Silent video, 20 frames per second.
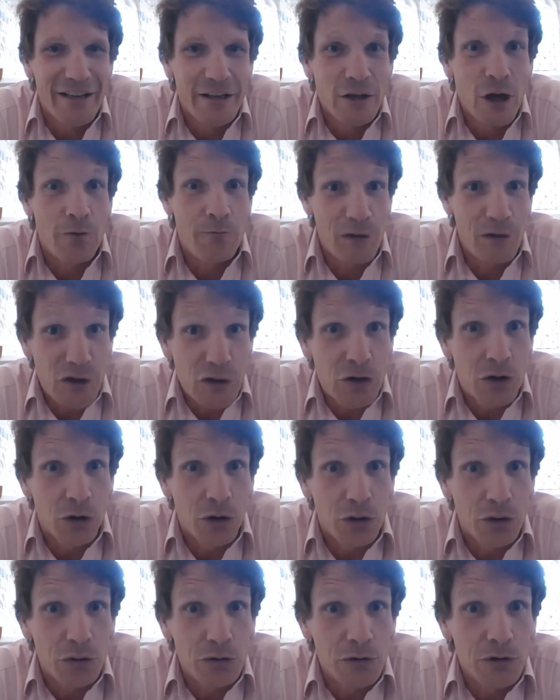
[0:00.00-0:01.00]
you know,
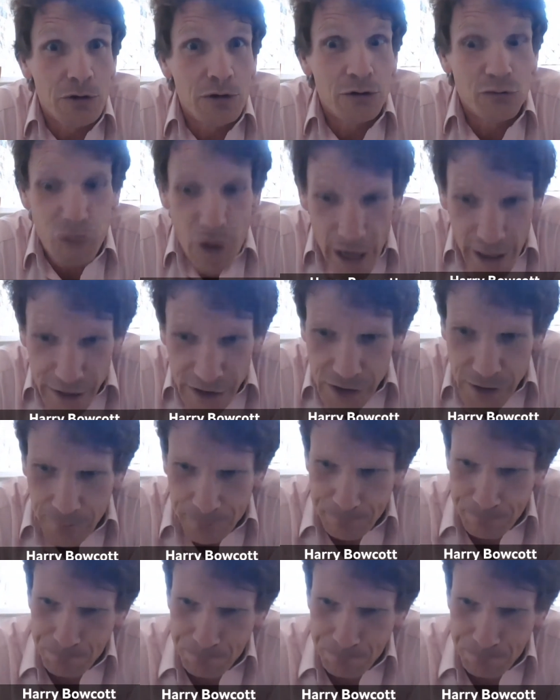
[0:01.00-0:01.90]
physical risk.